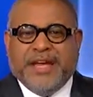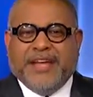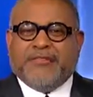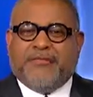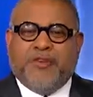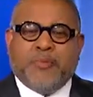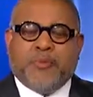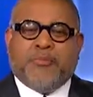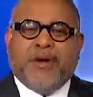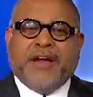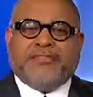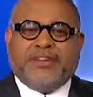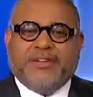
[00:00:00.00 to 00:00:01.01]
As a former
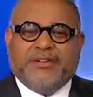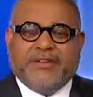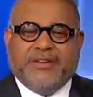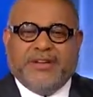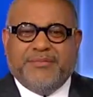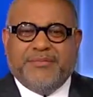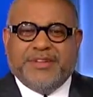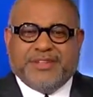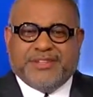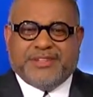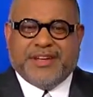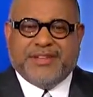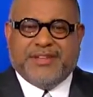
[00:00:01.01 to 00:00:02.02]
prosecutor, let me
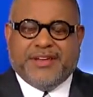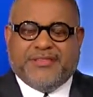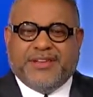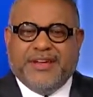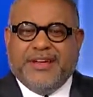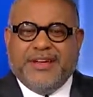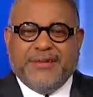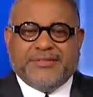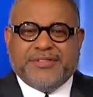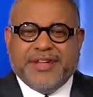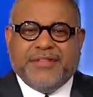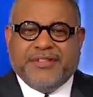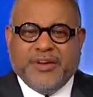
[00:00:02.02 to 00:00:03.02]
just say this. He
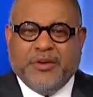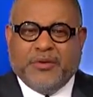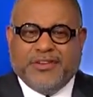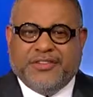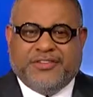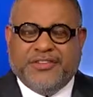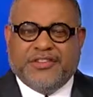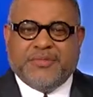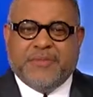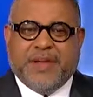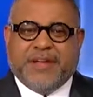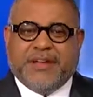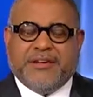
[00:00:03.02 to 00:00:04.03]
was not the only
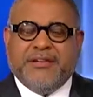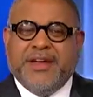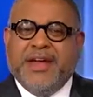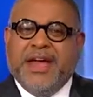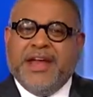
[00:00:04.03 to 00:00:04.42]
decision maker.